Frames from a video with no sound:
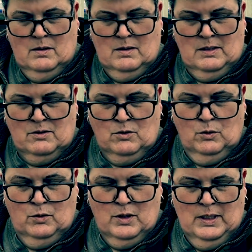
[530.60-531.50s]
That's
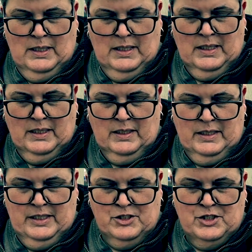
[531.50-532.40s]
called
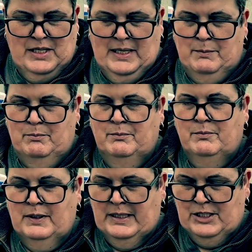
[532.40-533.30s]

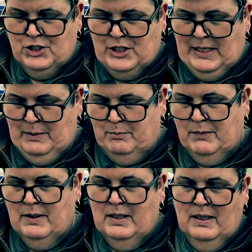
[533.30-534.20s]
Gidgelim
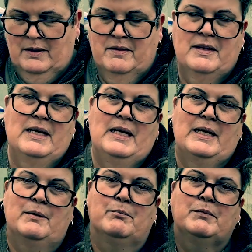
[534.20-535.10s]
and
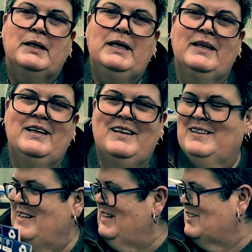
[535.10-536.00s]
Thelium.
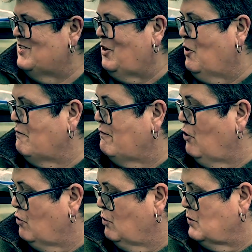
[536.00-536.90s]
So I've got
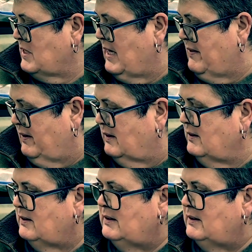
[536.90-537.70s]
4 altogether.